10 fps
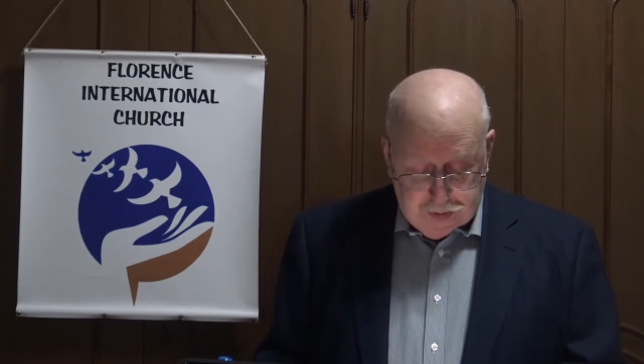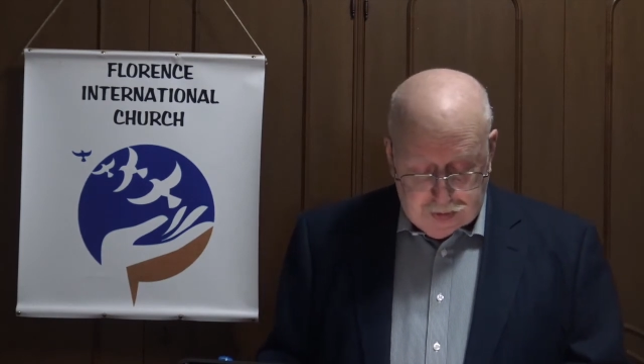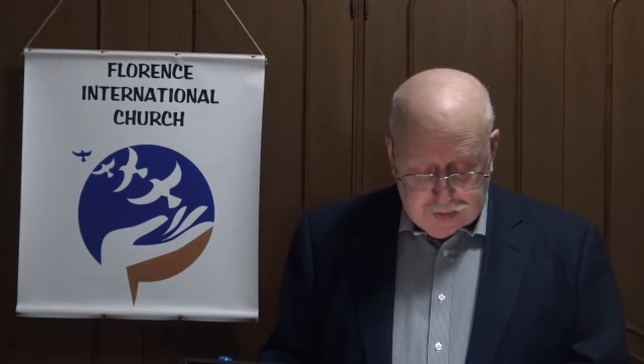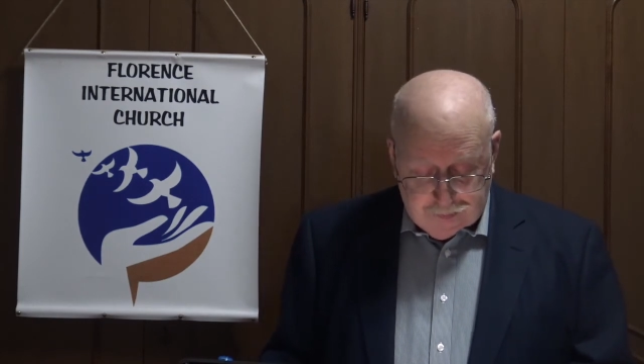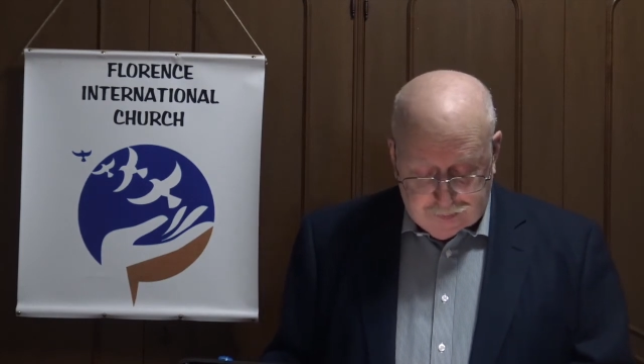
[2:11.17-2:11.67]

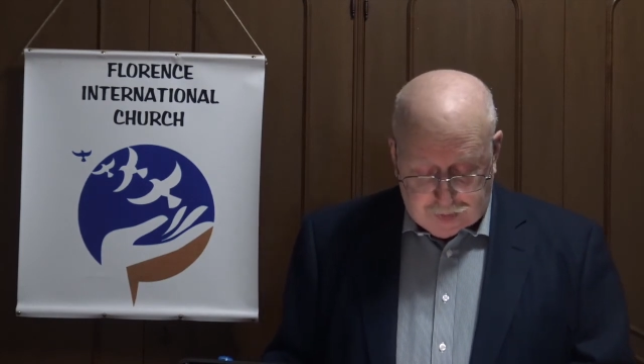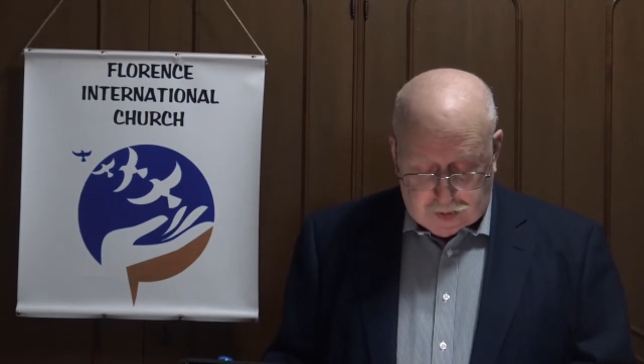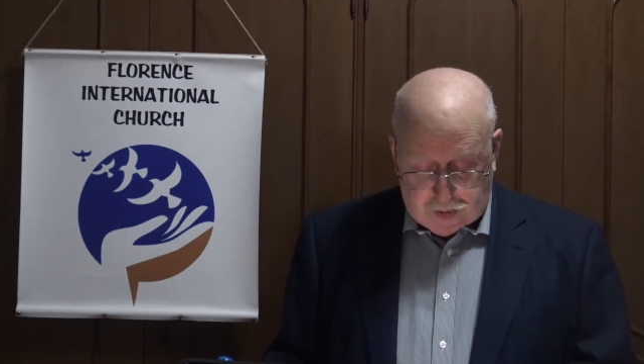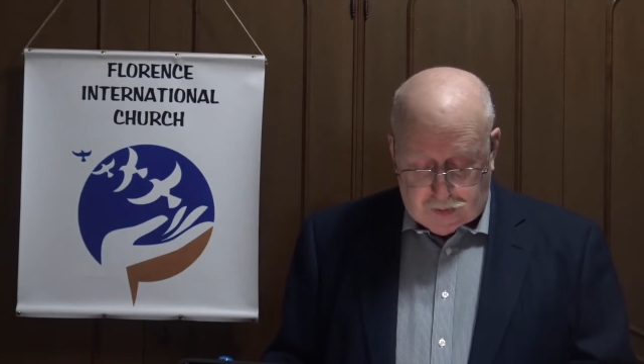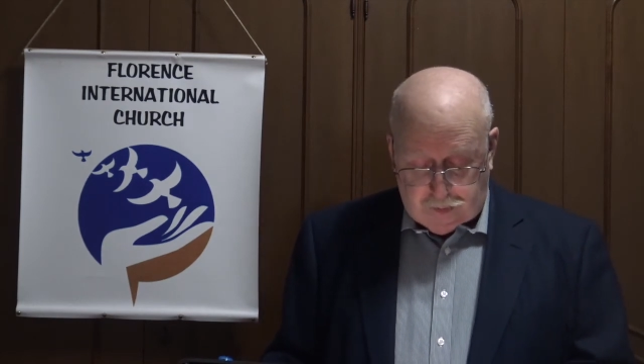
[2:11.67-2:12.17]

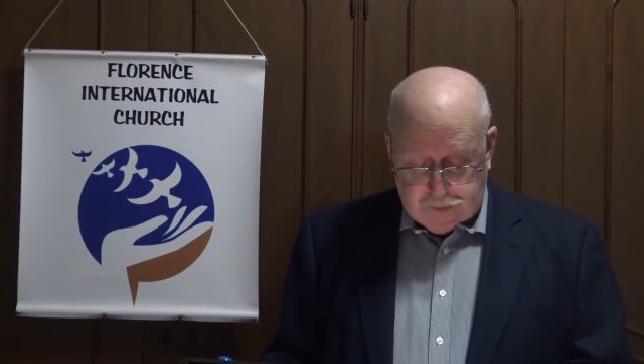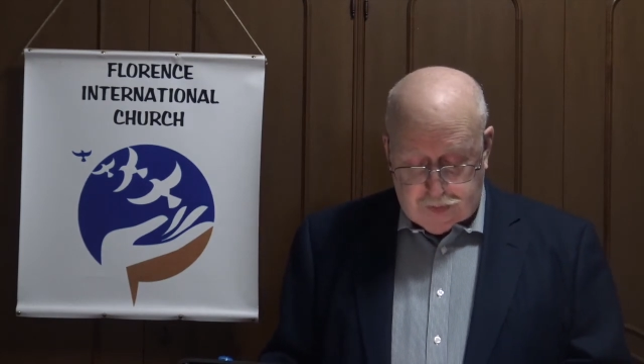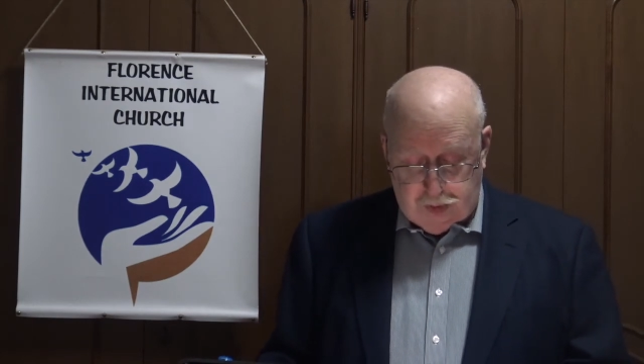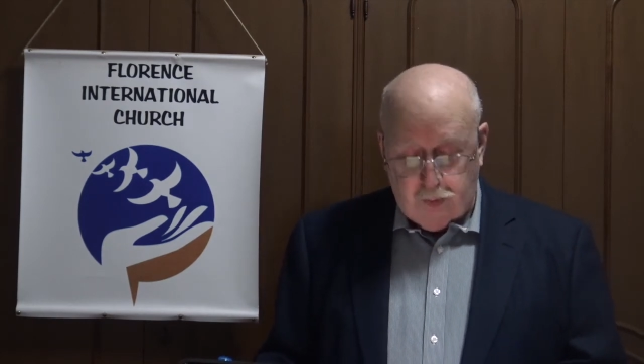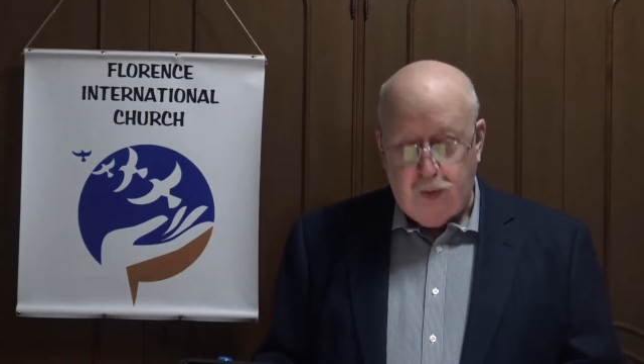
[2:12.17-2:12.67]
involved
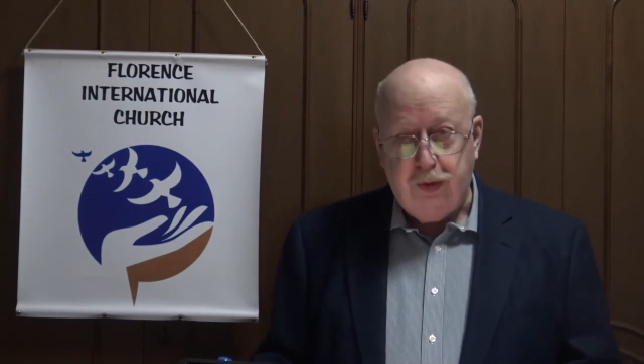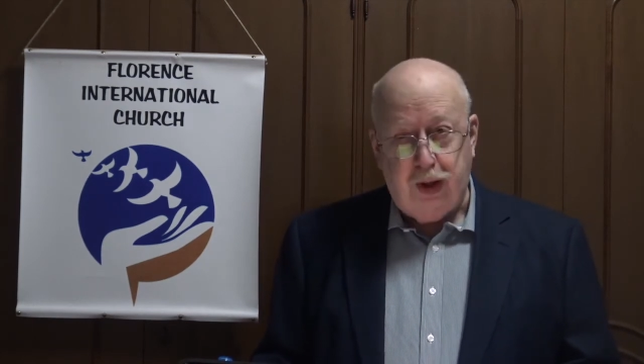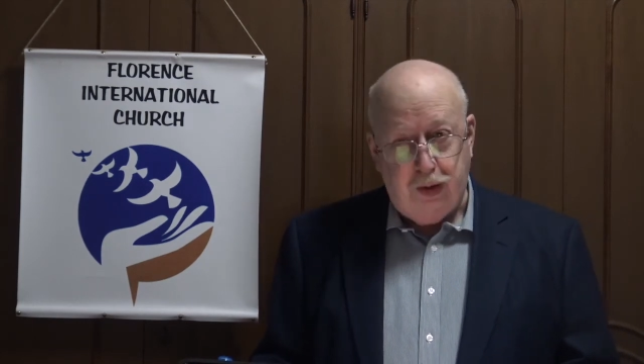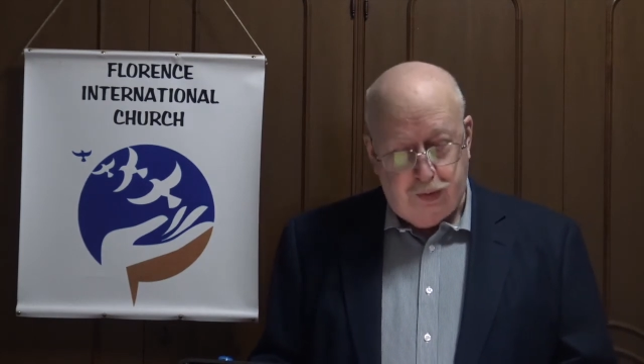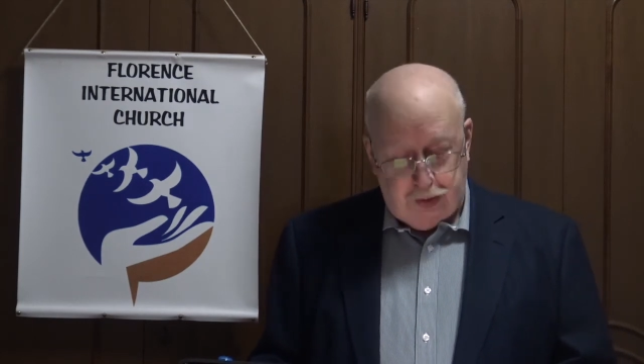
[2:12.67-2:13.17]
with
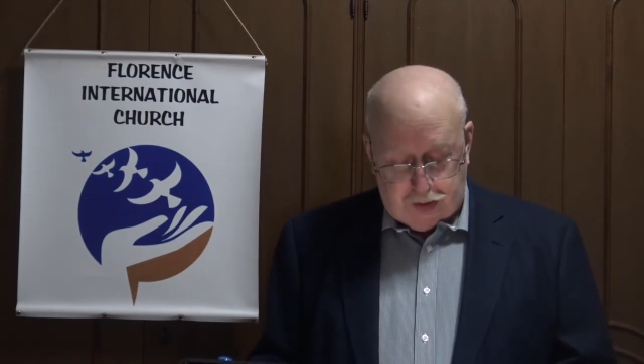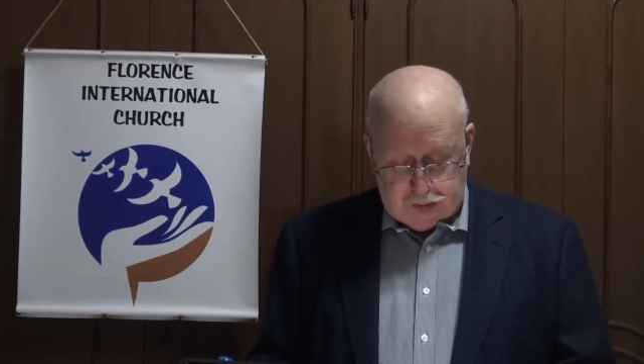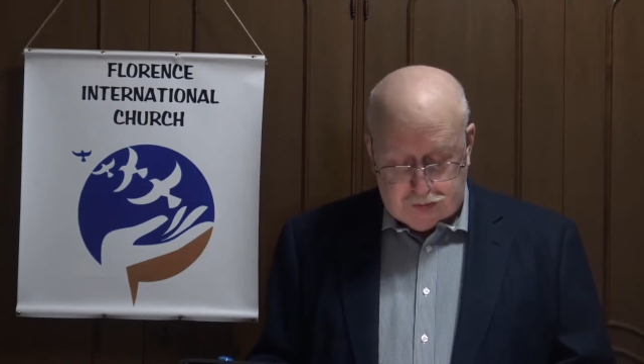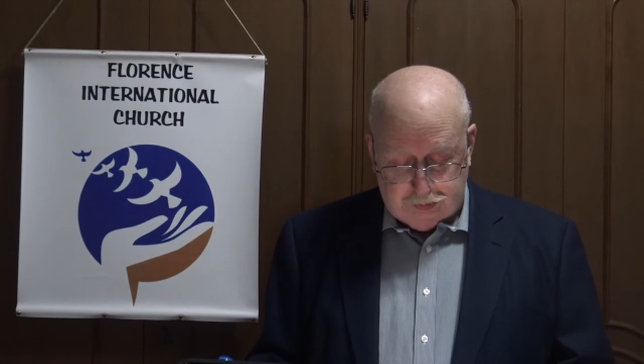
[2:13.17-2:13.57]
that thing.